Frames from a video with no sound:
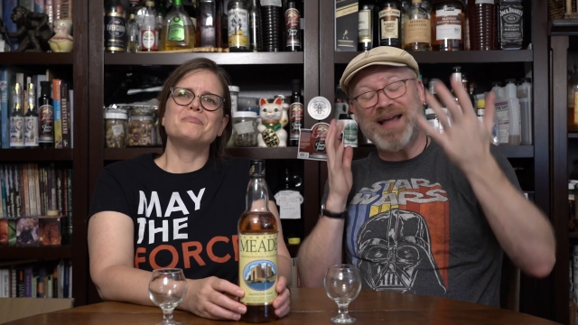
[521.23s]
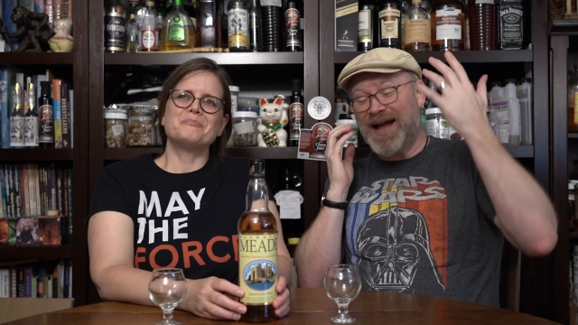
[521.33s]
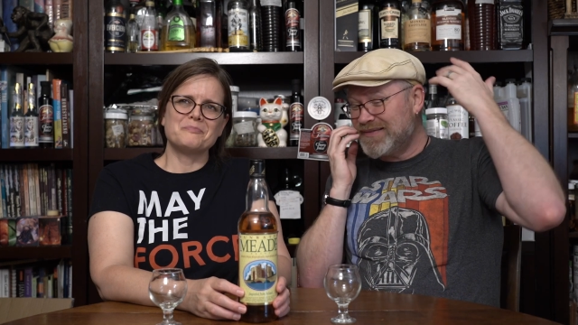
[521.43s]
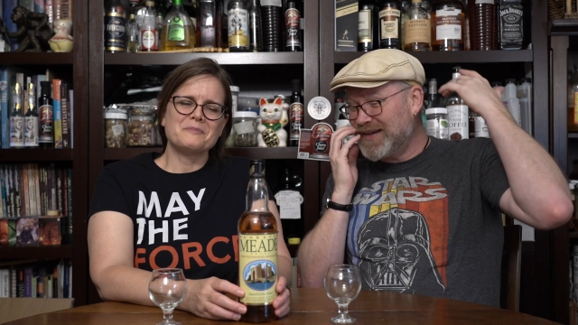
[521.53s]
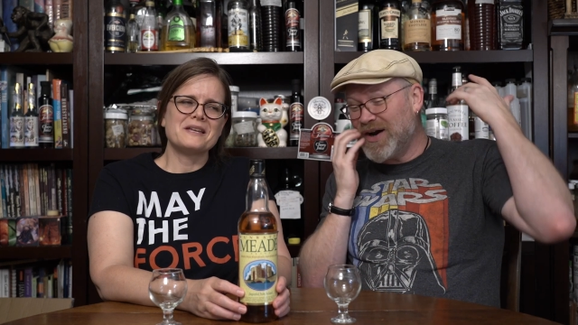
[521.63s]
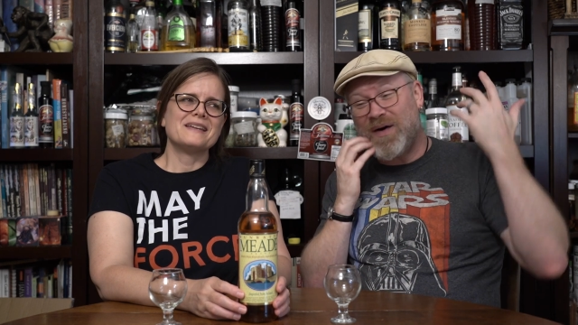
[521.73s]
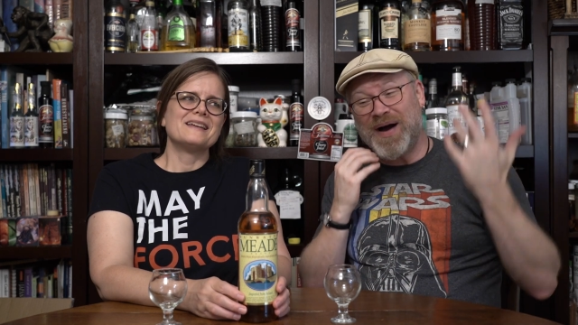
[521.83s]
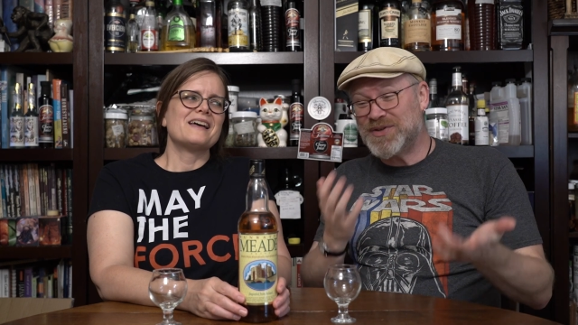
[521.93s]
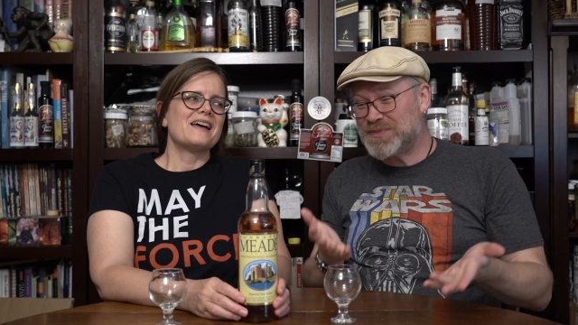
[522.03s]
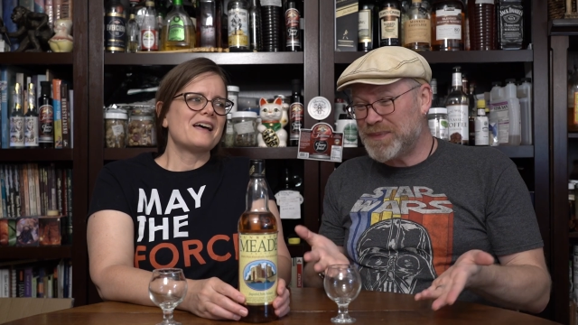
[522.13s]
Speaker 1: I, you know, I'm
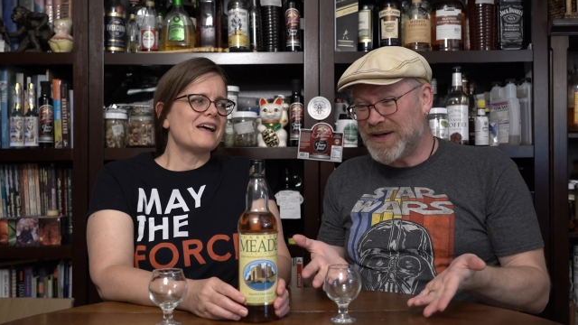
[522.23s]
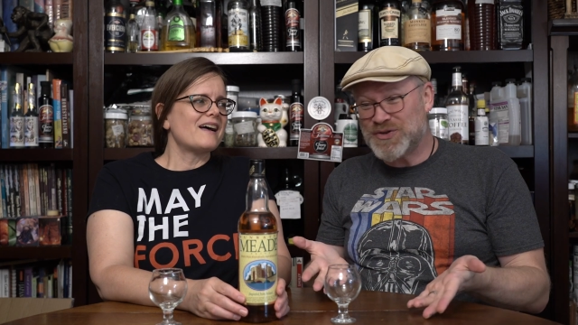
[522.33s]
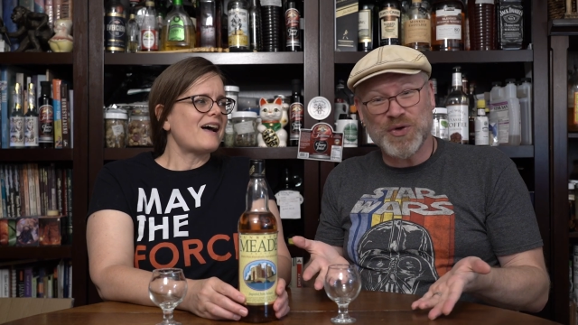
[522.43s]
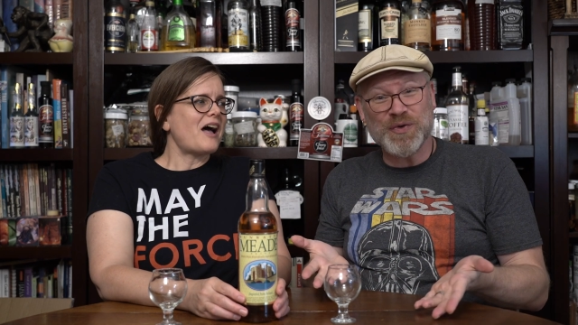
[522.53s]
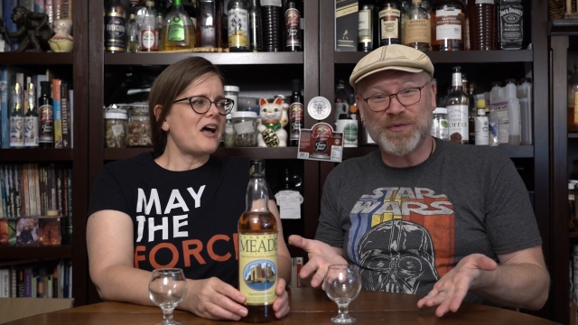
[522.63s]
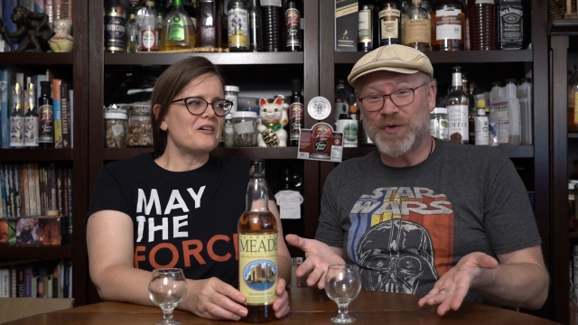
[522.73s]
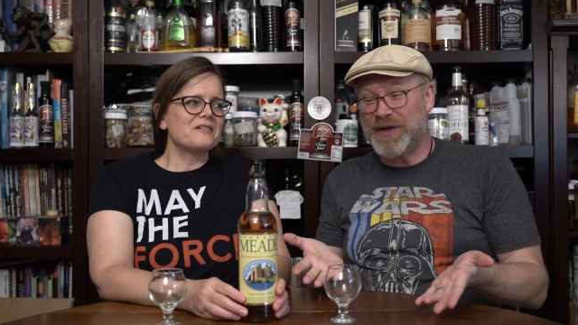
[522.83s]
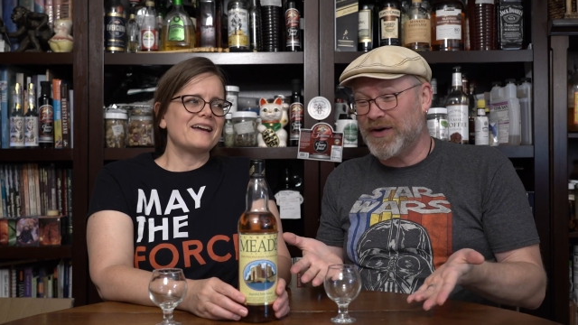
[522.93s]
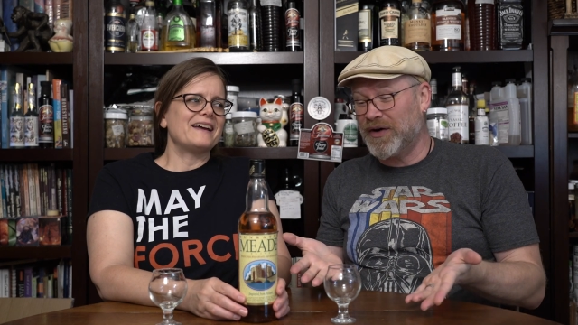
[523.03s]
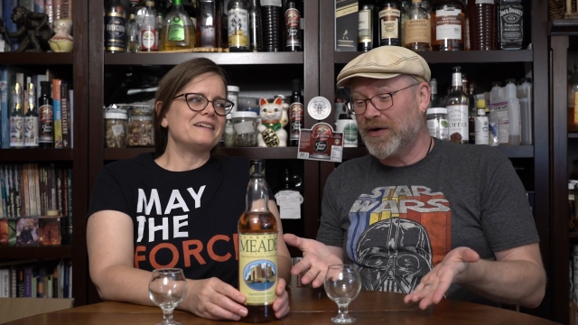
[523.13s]
just being truthful okay.
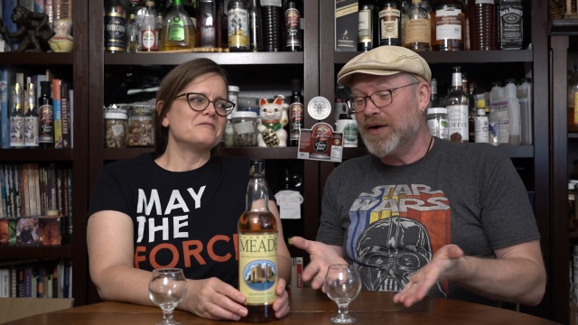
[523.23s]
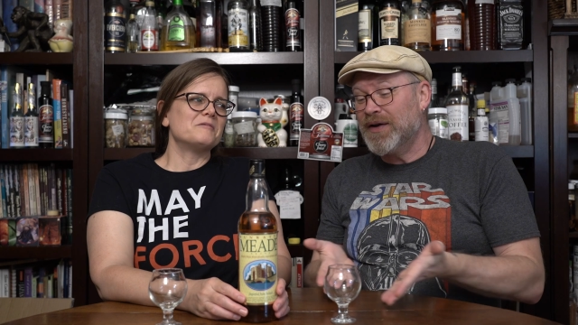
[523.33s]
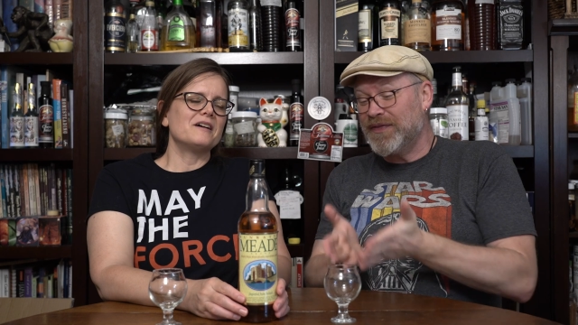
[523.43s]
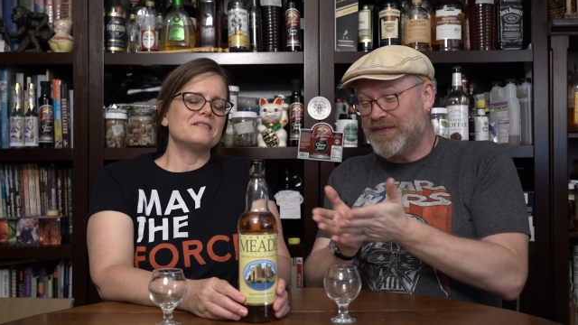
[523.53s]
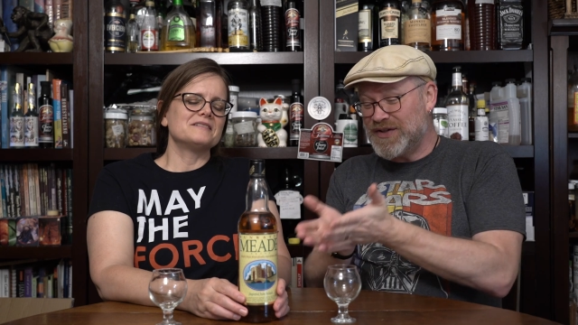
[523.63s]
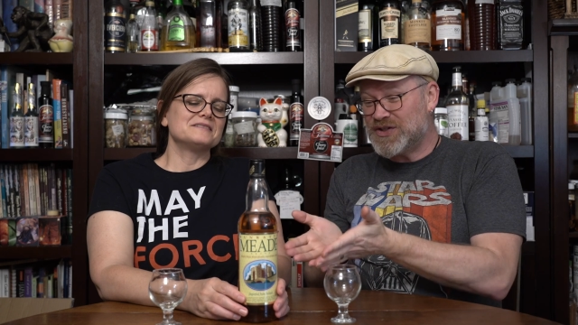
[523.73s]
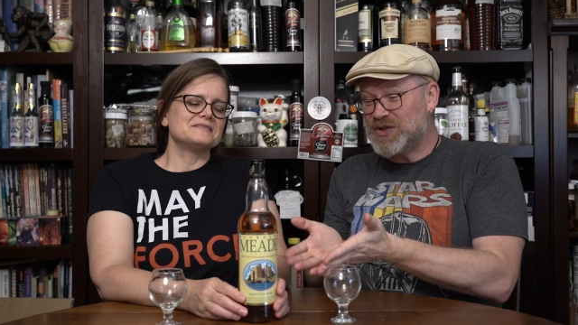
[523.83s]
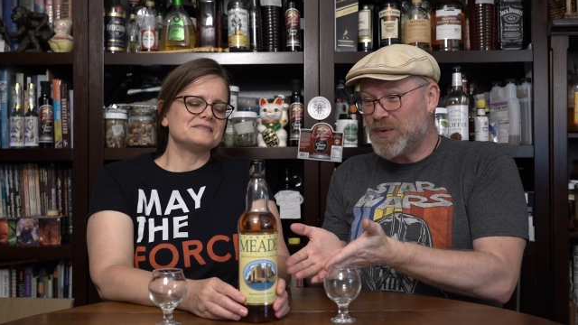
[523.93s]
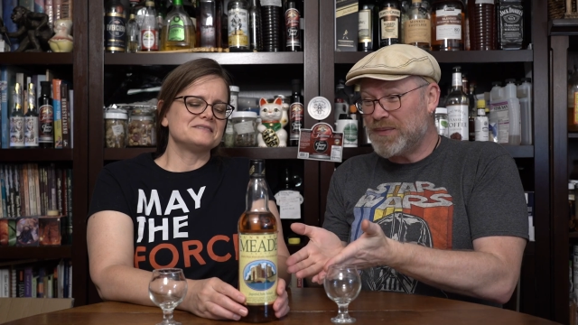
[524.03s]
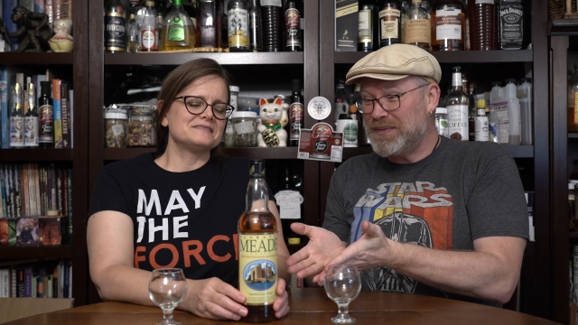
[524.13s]
here. Well, this is
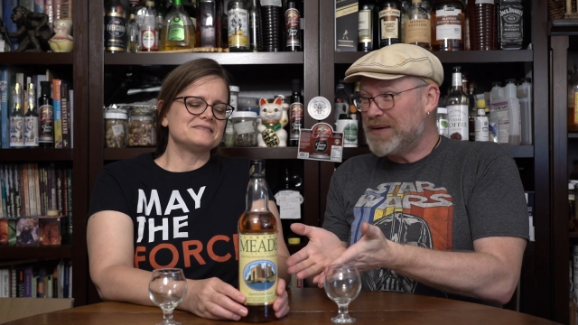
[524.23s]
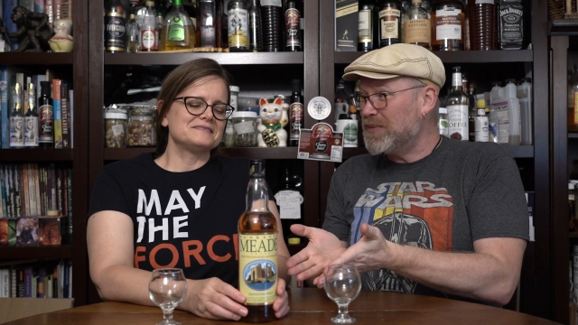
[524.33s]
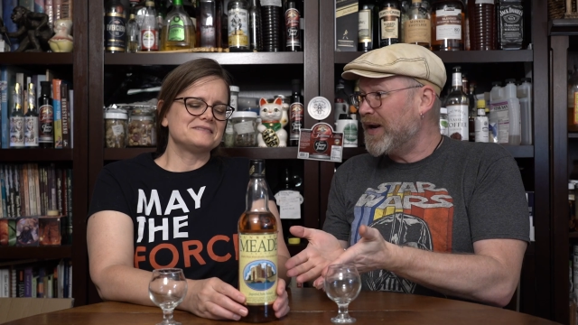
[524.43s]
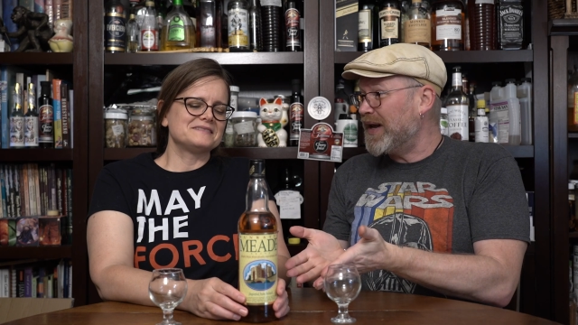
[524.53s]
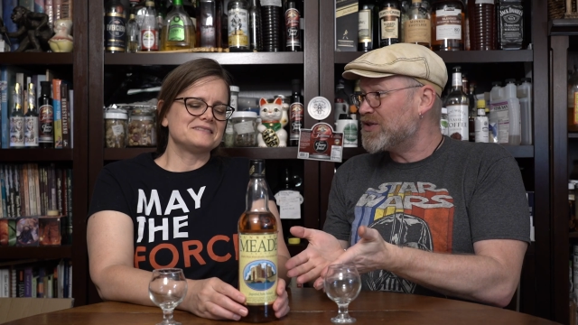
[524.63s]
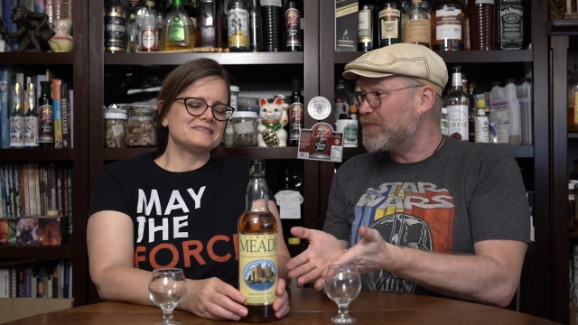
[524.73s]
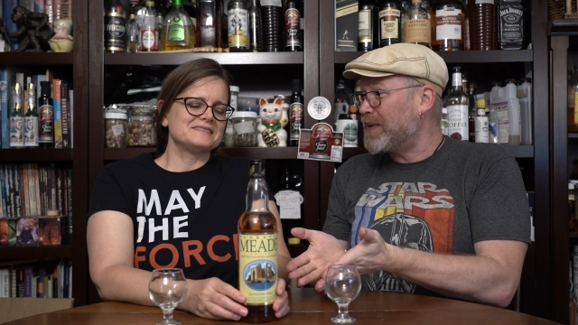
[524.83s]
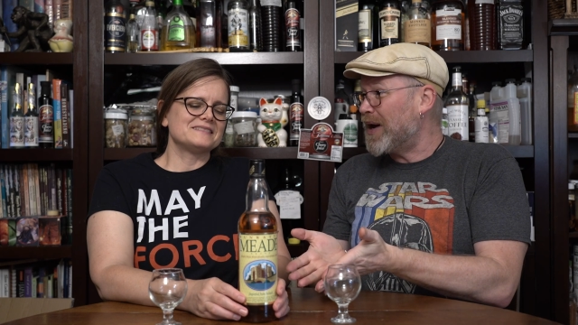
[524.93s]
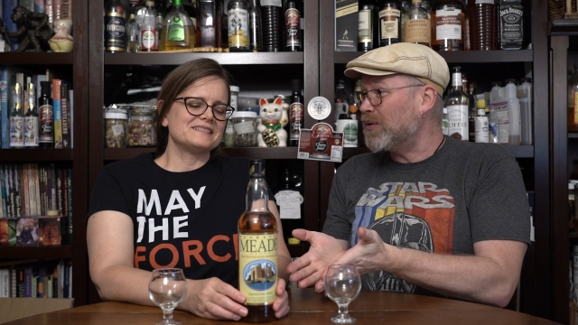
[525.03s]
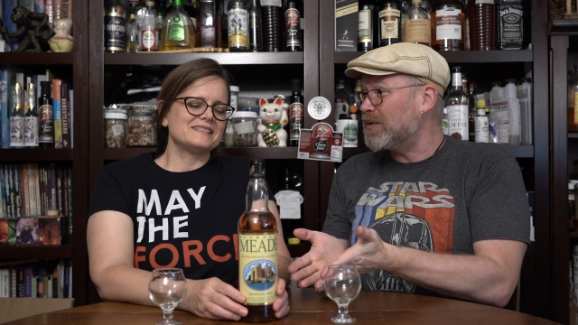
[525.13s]
what Mead Monday is
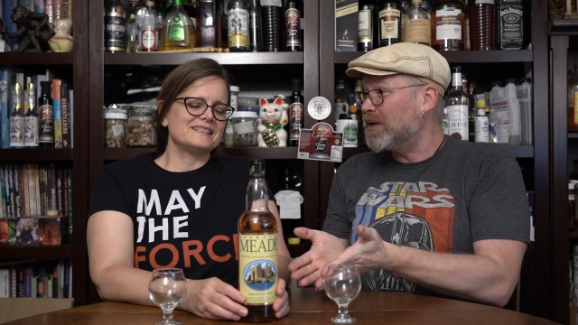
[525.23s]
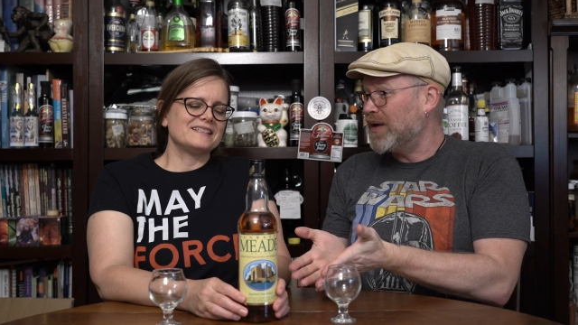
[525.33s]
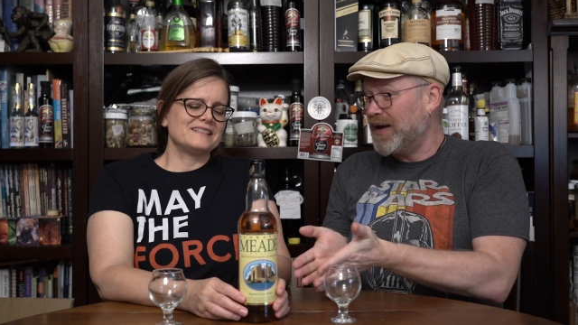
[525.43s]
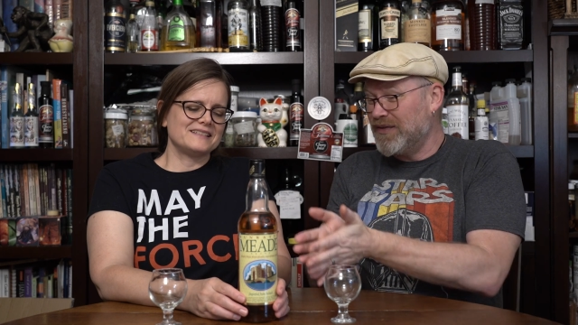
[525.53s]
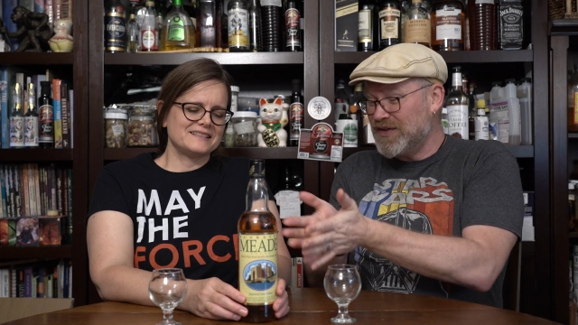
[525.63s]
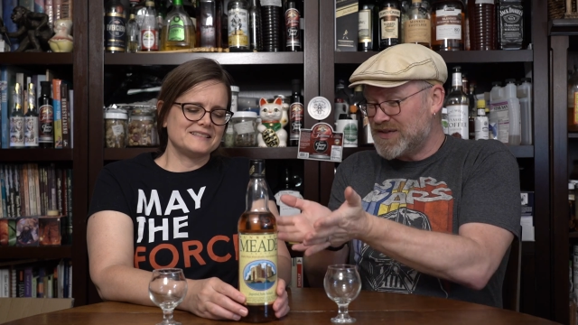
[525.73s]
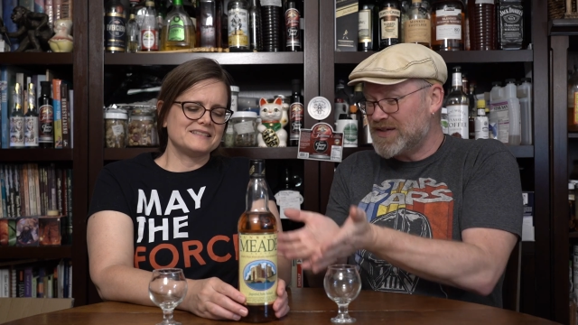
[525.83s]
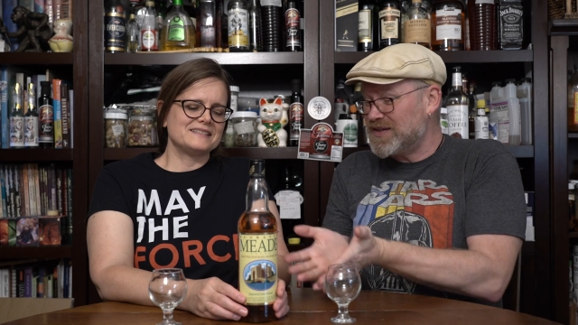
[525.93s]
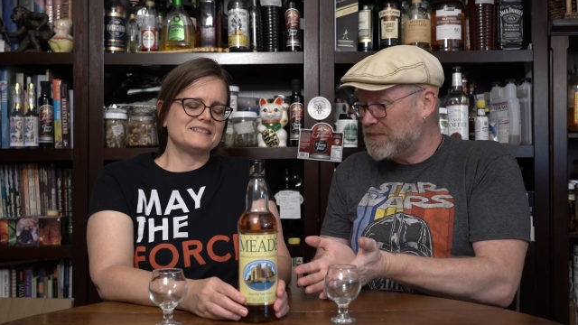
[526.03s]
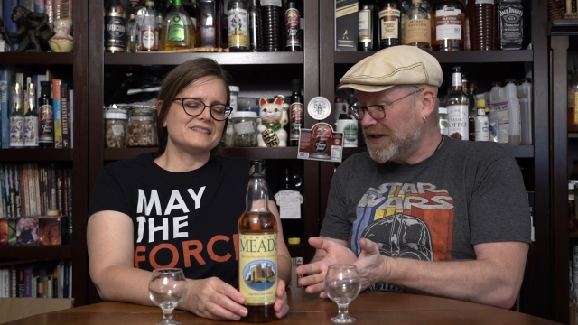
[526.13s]
about, and this
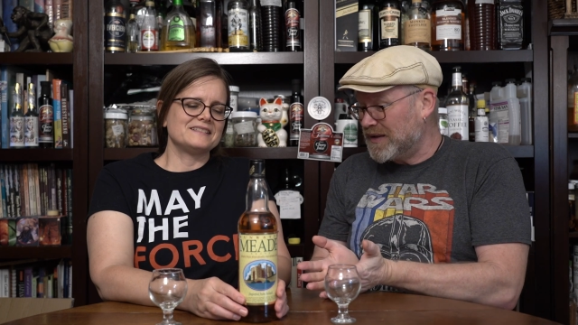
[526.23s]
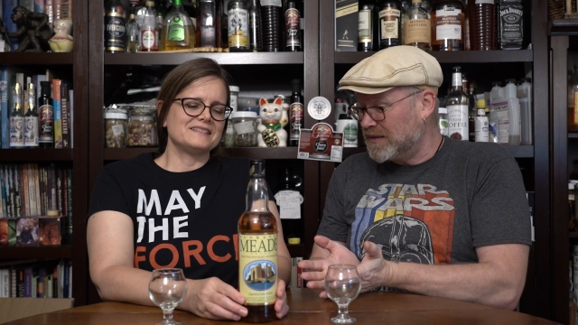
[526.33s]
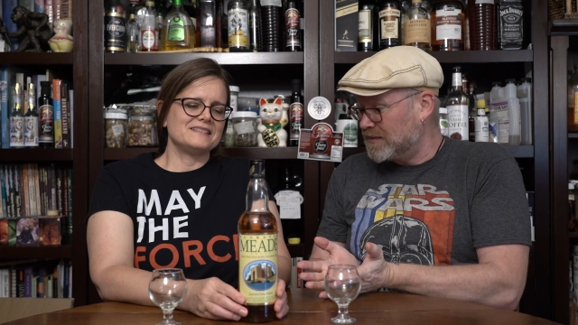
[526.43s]
isn't mead.